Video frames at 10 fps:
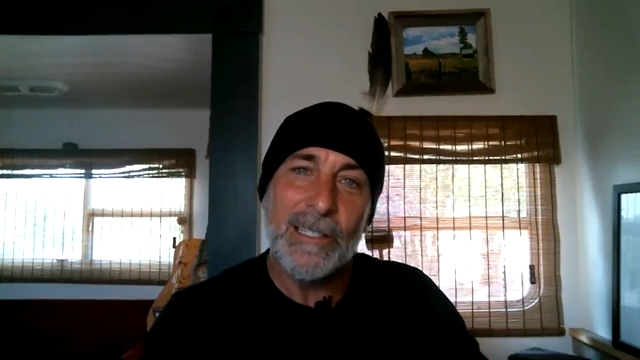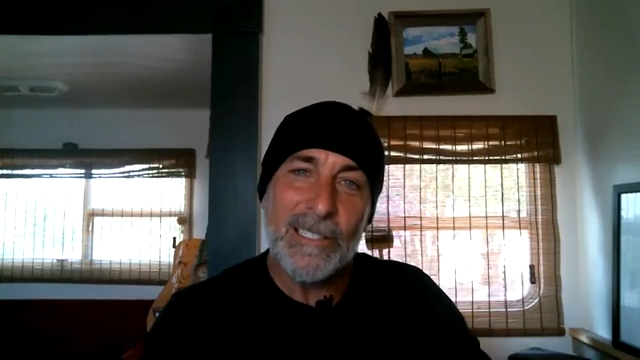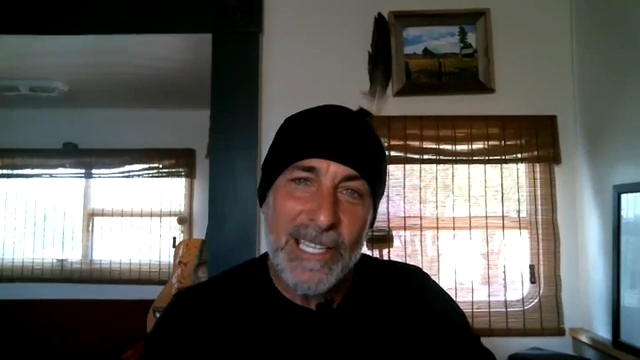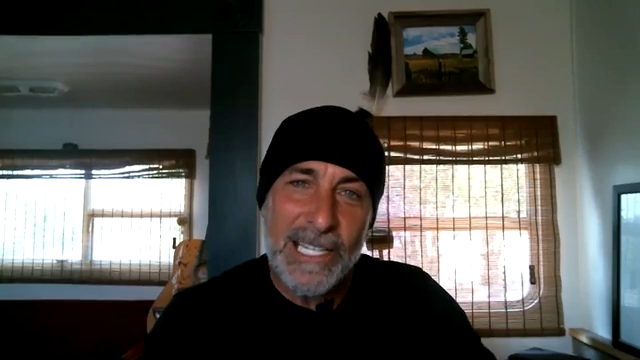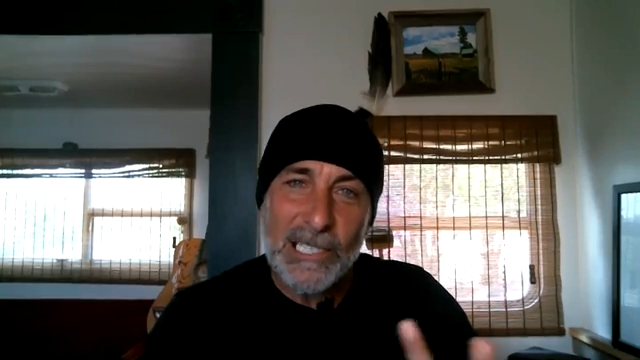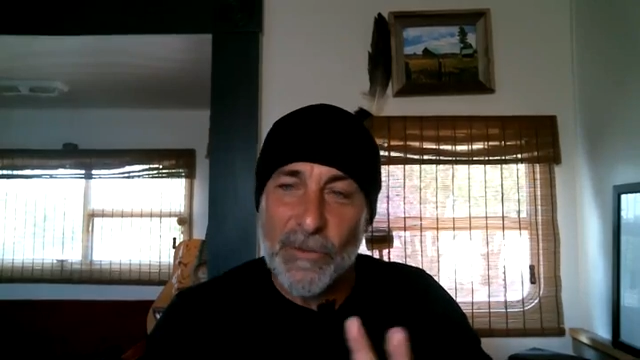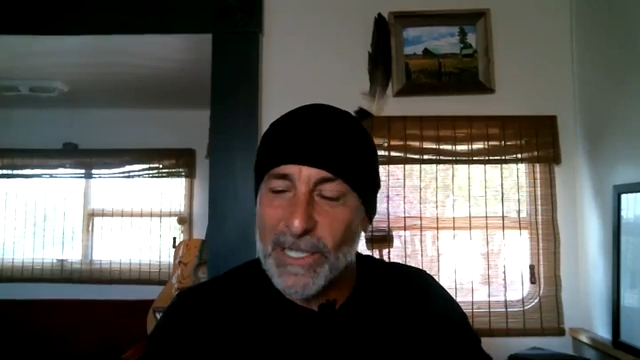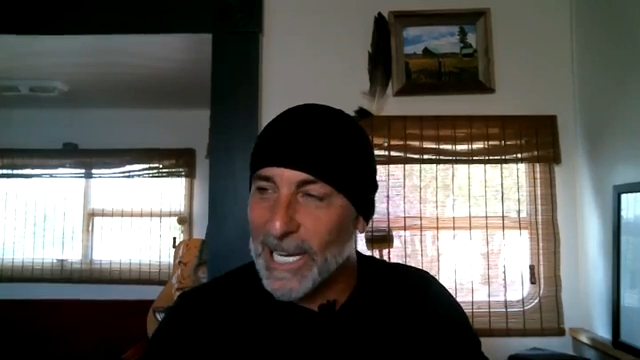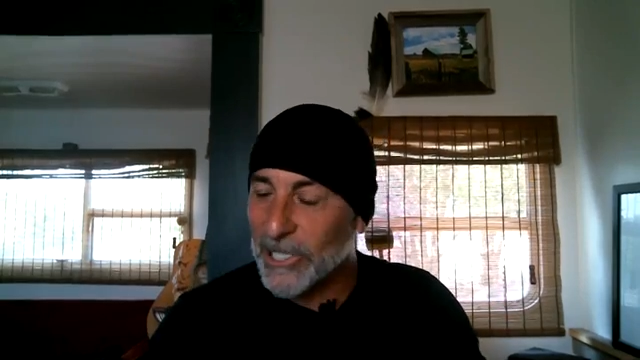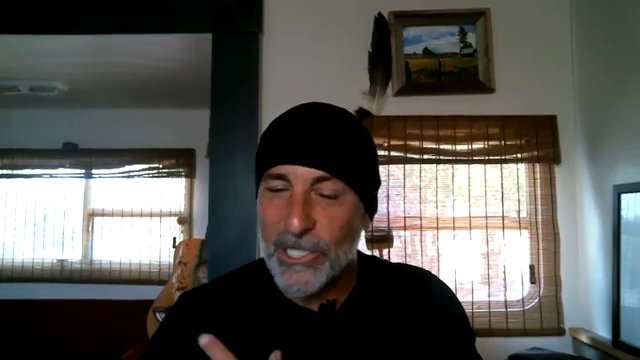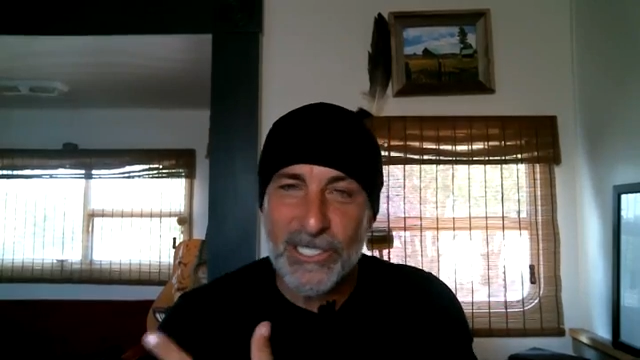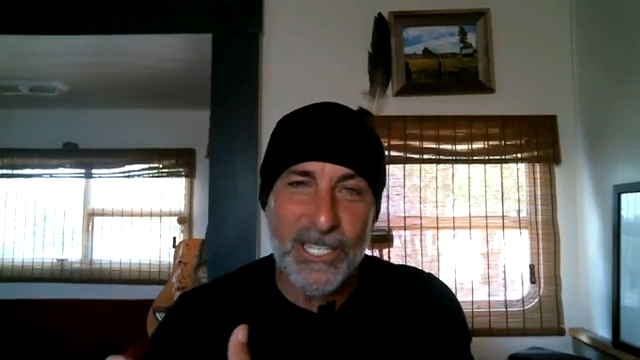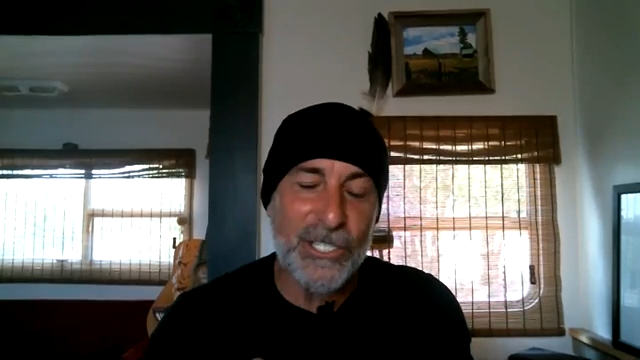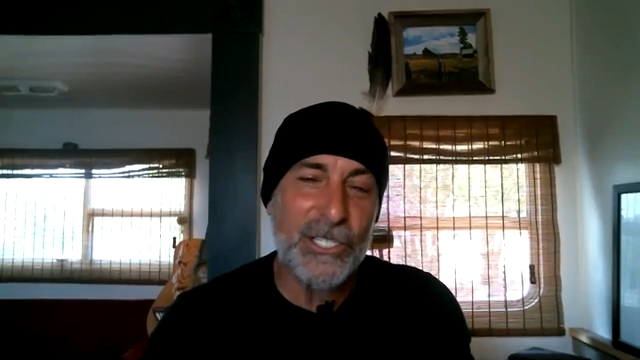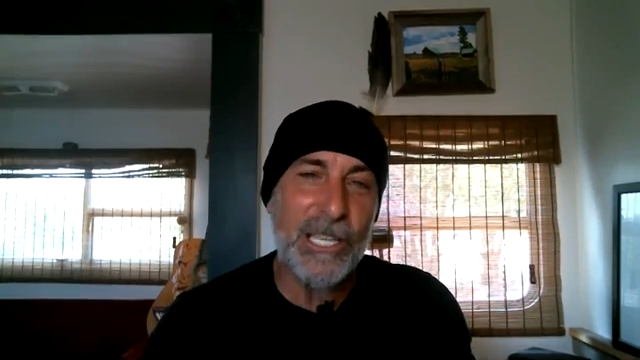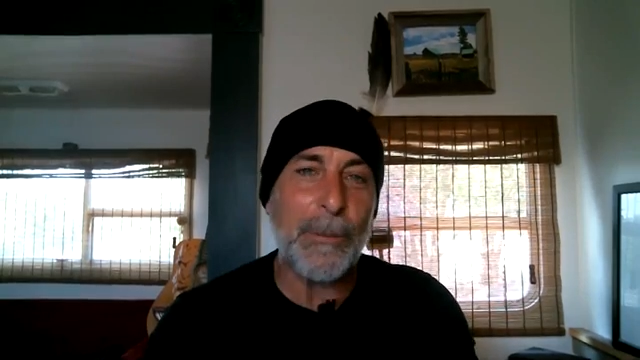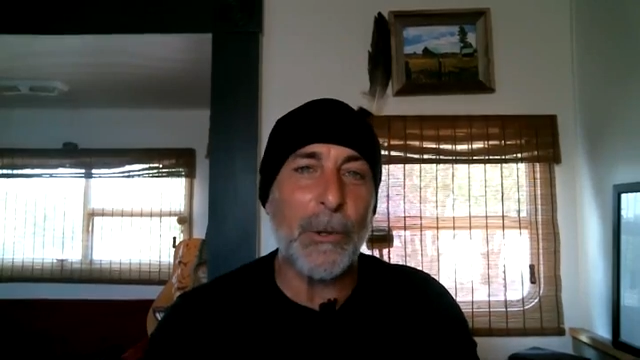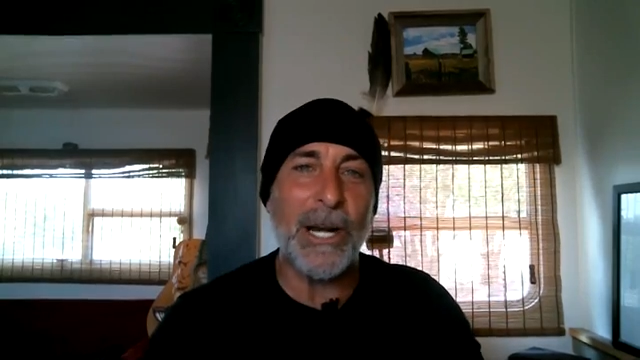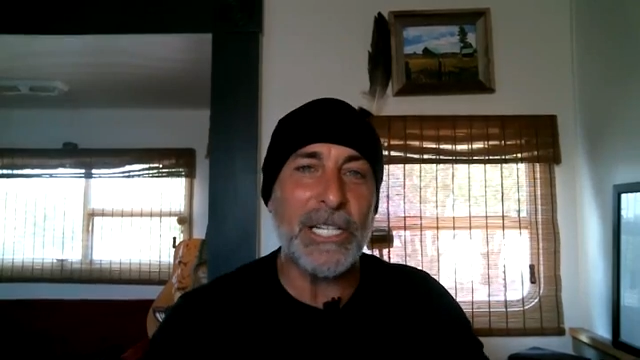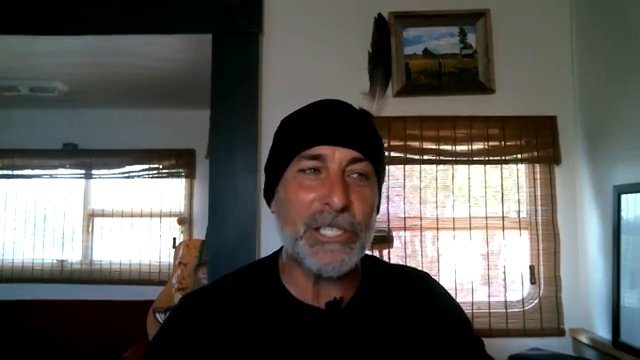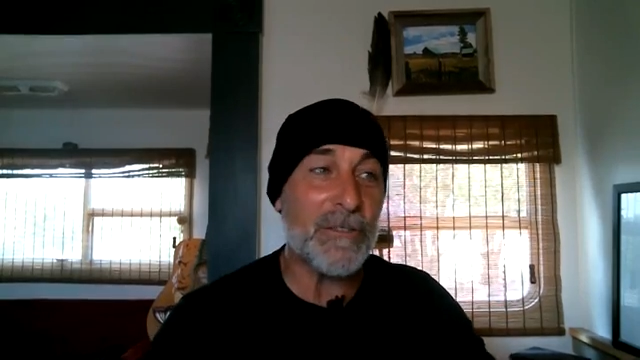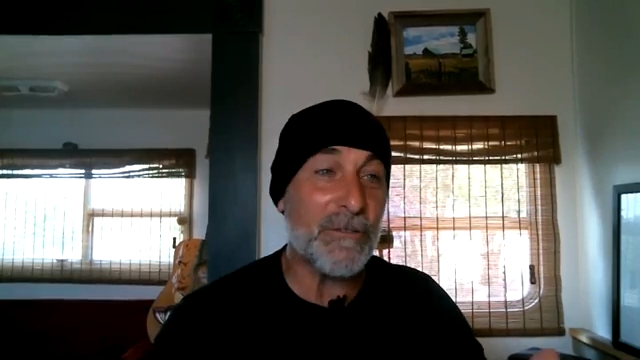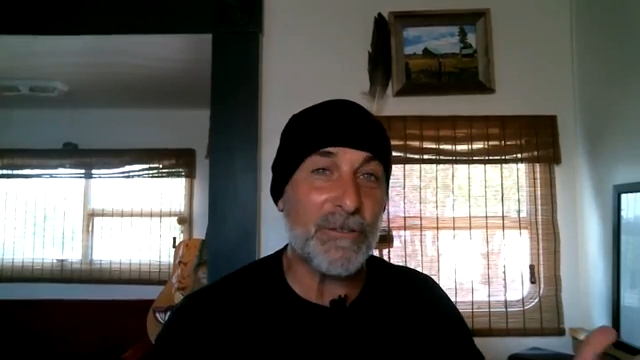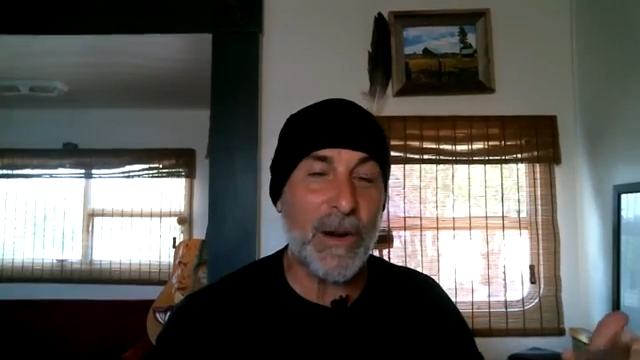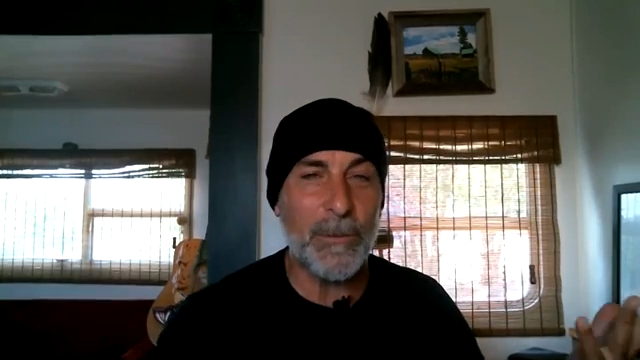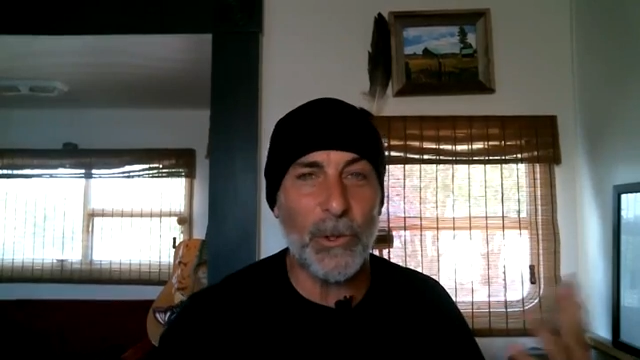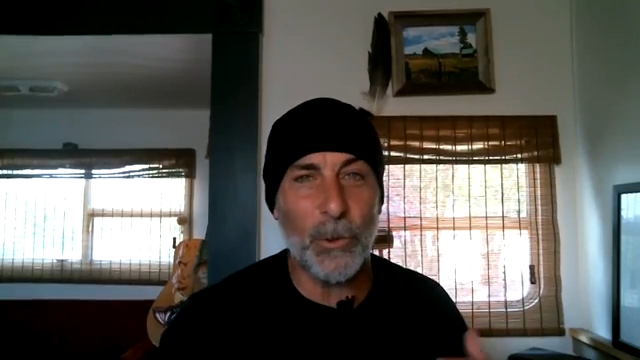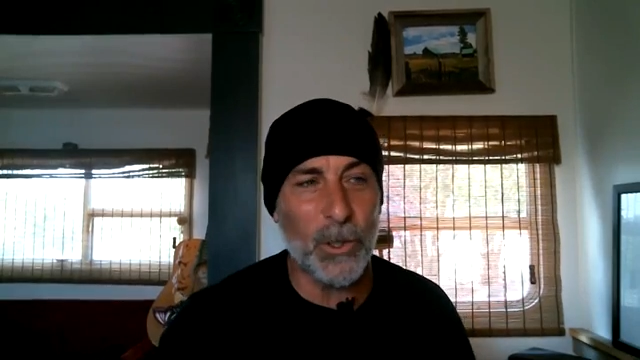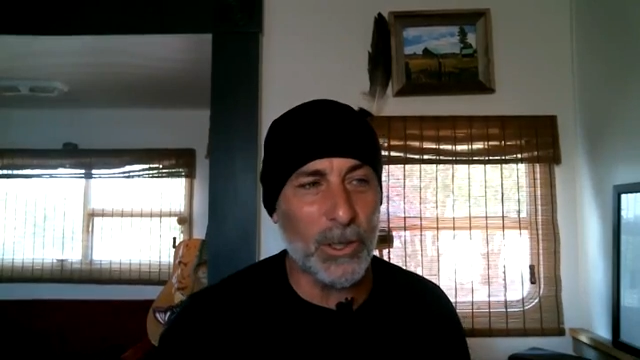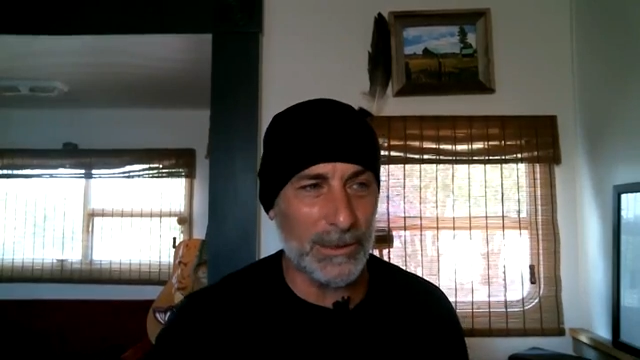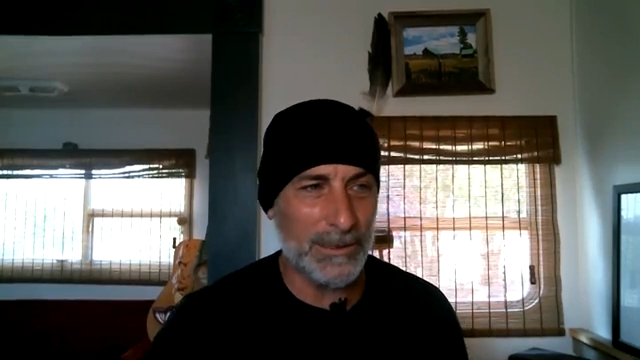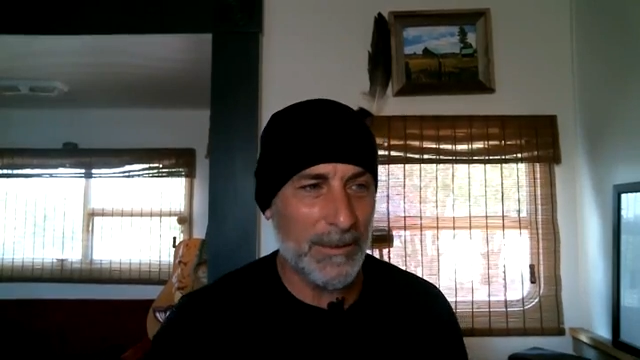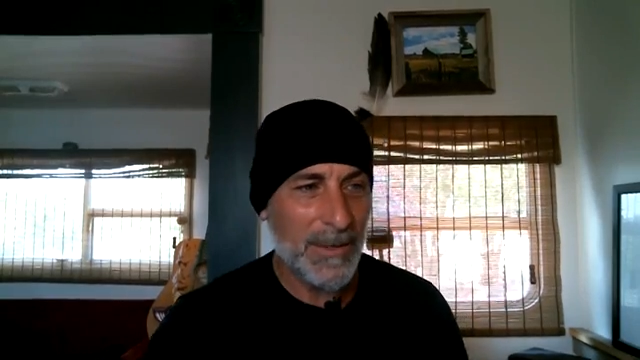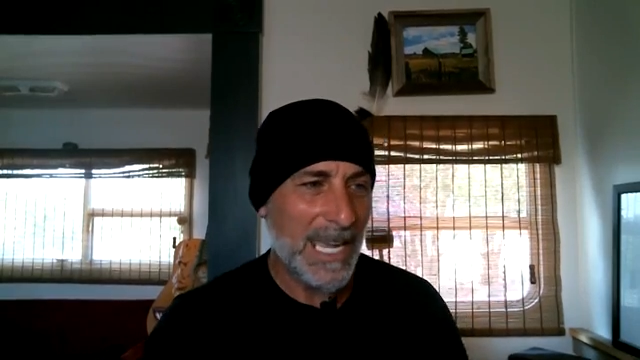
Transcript: Sanctification is a separation from the world.